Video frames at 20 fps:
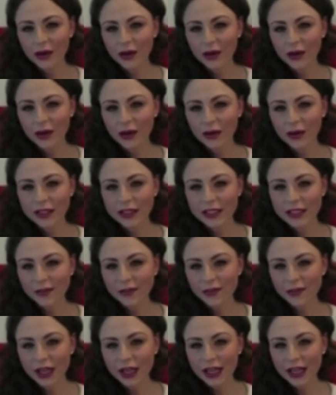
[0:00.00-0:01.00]
in Day
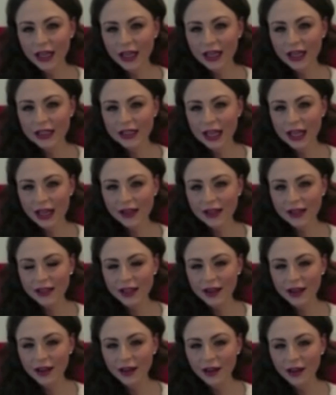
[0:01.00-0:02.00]
for Night as
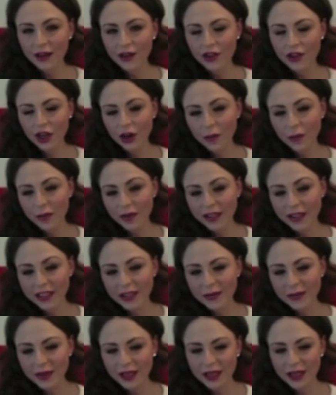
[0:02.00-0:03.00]
Elsa
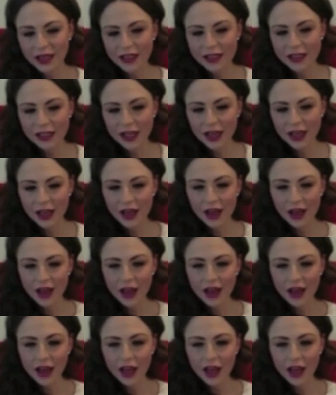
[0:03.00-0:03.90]
Sharples, because